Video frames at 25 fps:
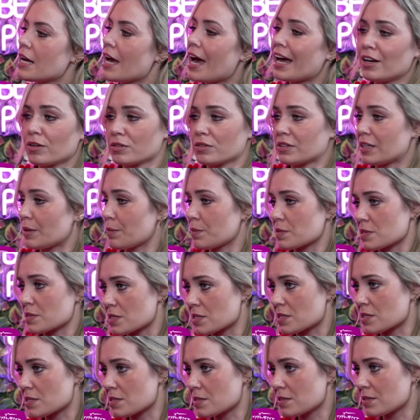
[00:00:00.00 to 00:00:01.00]
And look, there
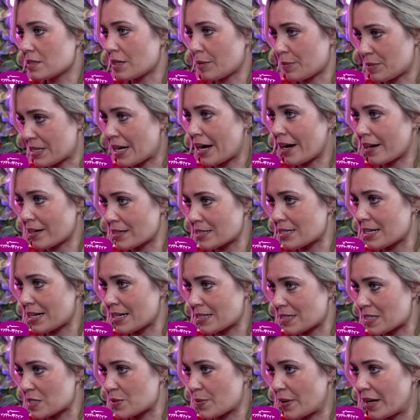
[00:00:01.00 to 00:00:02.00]
was hard
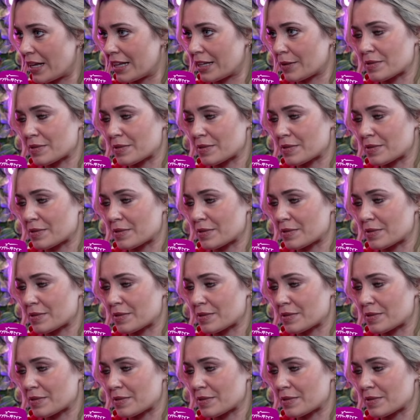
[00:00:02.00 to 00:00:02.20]
days as well.